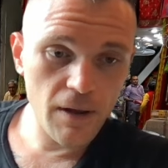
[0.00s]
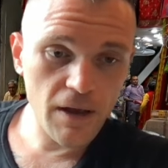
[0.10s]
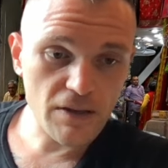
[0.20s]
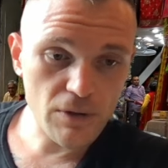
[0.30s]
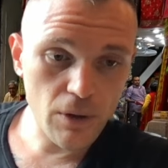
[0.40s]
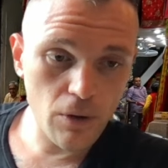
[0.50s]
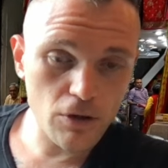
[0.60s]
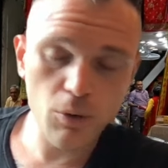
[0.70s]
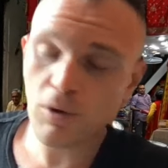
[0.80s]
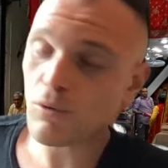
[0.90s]
it's
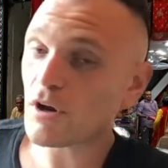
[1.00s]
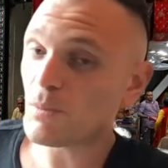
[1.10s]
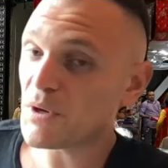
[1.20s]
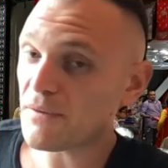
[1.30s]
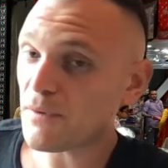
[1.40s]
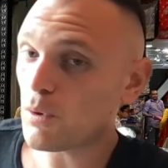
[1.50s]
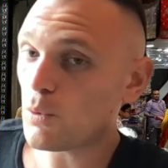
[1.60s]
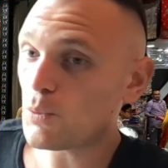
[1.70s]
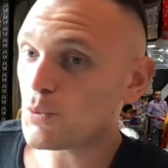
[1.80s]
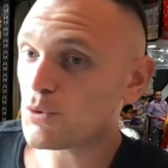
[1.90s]
also incredibly
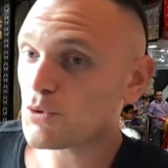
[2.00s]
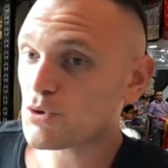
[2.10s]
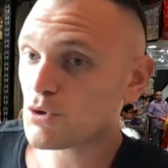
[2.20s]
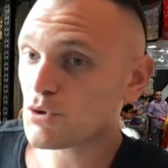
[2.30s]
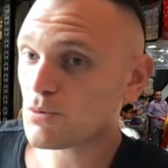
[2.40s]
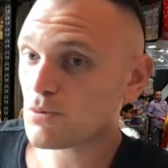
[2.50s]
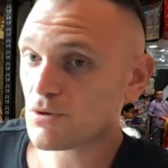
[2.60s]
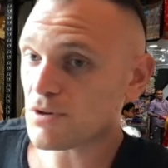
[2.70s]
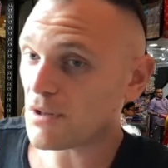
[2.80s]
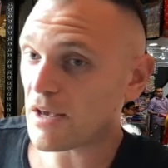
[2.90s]
difficult
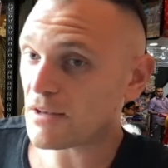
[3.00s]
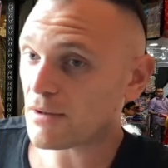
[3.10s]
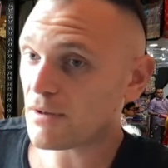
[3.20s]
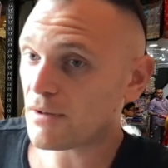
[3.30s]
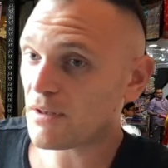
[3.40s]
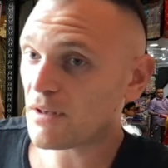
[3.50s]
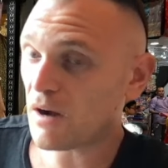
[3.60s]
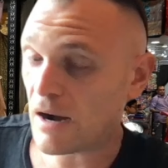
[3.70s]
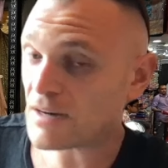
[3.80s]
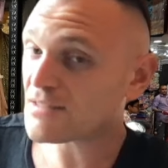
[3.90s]
to like
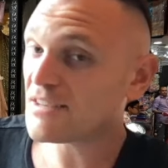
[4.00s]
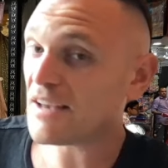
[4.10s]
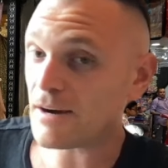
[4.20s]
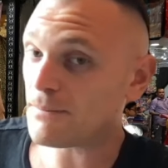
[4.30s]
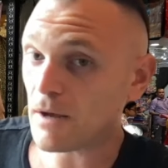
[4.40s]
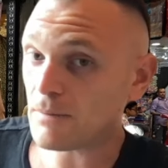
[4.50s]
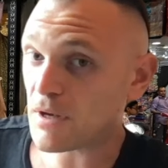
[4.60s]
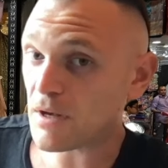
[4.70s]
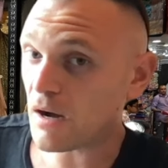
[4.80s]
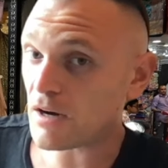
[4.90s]
honestly, and I'm I'm
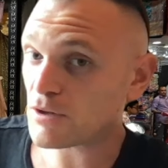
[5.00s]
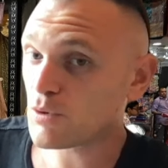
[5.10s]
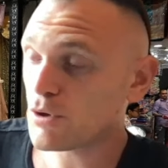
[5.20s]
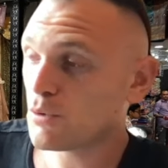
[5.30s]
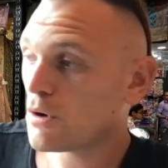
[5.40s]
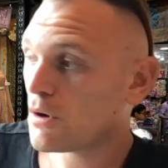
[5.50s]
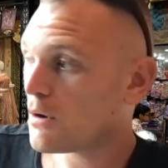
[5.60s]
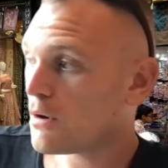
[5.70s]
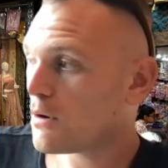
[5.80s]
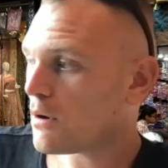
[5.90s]
being honest with you,
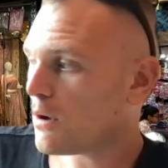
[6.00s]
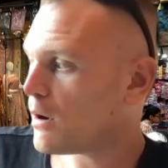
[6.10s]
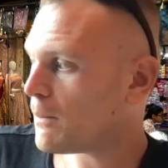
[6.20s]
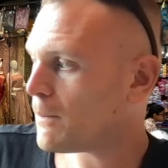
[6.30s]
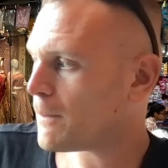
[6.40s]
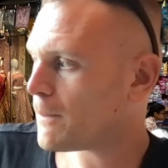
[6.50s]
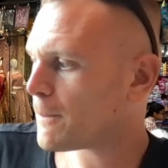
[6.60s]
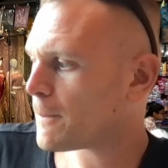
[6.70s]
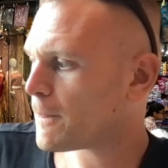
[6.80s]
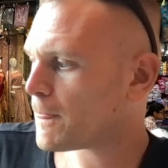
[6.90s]
um
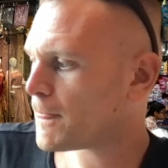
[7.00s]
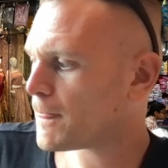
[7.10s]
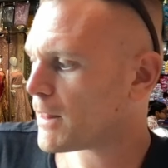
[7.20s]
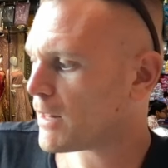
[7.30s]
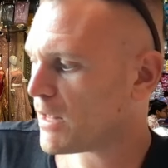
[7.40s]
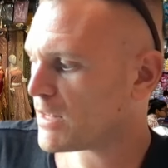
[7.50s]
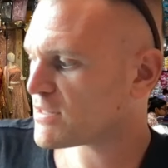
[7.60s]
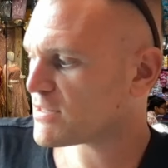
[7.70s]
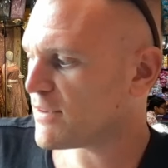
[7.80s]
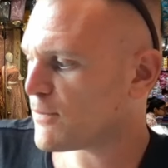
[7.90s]

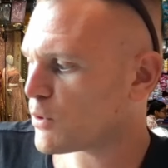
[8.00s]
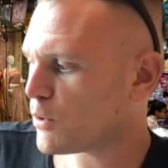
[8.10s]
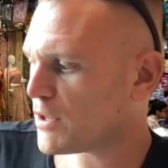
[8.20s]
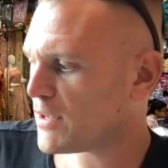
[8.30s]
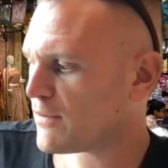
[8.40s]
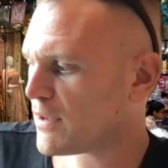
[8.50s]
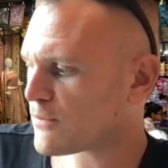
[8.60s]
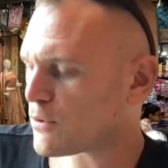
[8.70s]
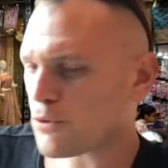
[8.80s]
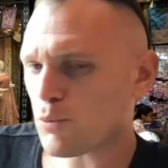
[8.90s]
it's difficult even
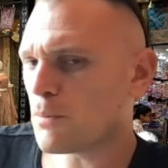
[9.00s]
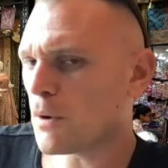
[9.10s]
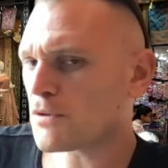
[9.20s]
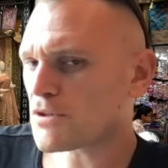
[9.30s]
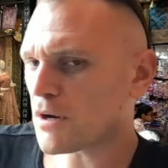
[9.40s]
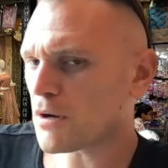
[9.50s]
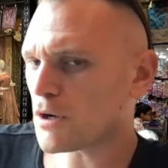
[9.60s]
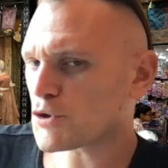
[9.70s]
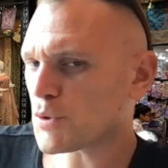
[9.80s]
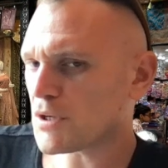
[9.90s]
after 3 months in a
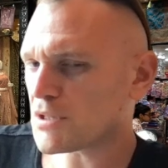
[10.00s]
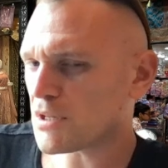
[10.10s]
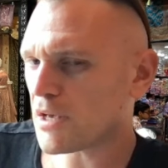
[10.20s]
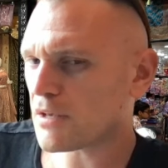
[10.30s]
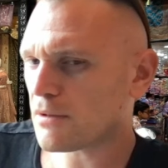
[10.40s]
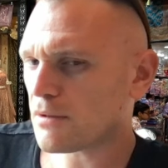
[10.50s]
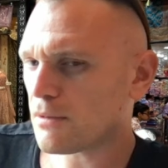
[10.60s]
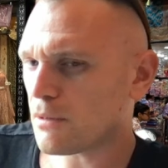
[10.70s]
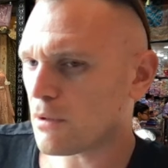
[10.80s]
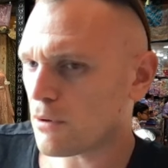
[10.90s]
country to like
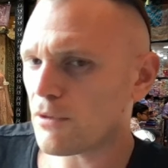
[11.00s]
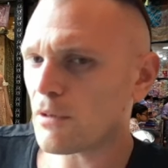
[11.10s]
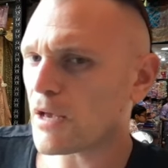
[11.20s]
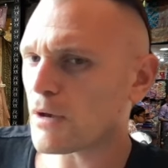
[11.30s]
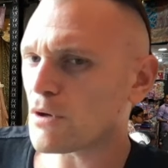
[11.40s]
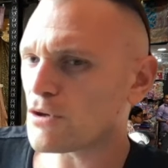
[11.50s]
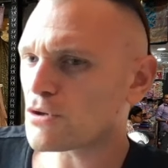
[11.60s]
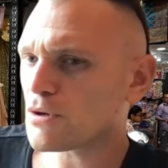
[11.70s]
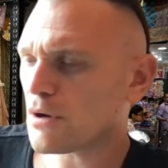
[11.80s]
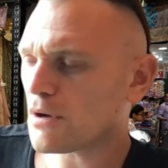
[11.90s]
learn the
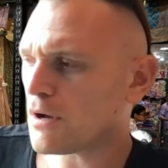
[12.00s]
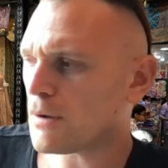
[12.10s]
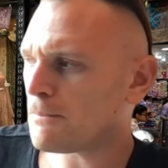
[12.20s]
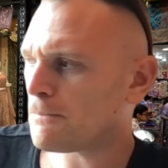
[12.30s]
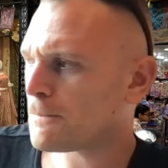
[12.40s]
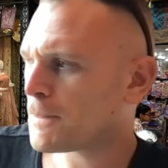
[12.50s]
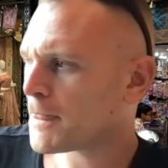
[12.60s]
language. Um